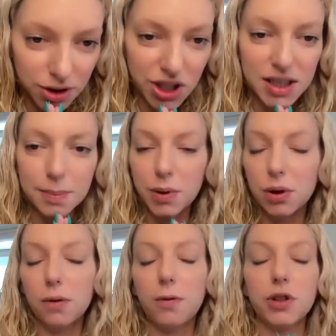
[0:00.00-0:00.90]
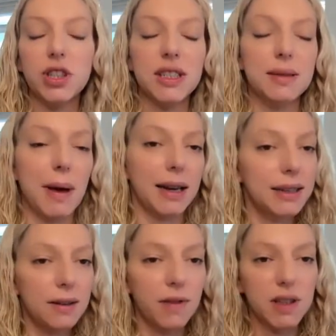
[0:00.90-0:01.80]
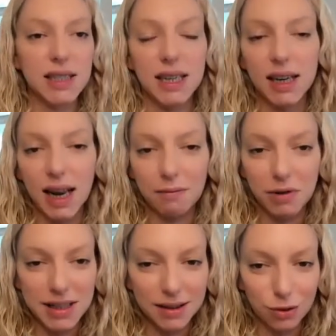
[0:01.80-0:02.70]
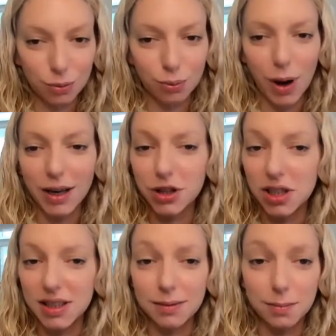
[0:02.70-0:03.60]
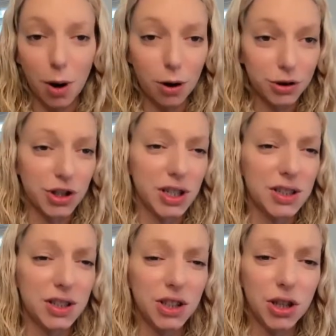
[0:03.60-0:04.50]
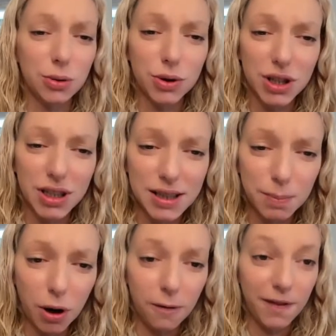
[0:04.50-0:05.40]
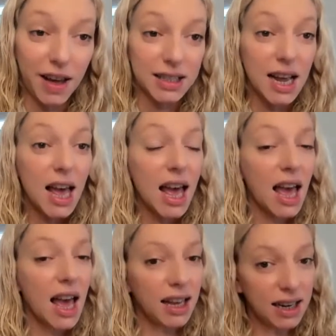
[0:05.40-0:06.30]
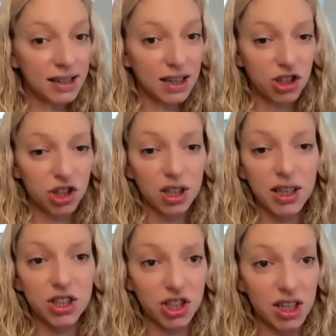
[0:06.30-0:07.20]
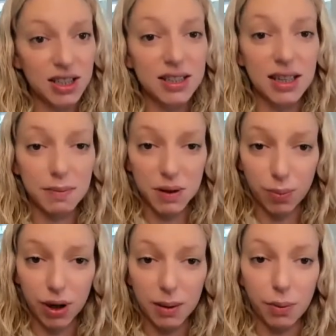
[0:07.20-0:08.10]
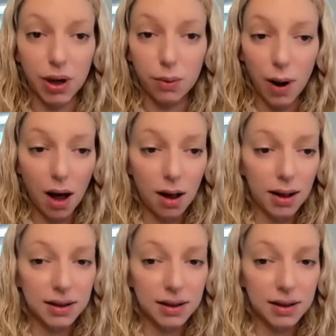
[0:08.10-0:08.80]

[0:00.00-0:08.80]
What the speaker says: She's beautiful, she's magnificent in every single way. She's small, she's cute, she's perfect. And initially she sleeps pretty well.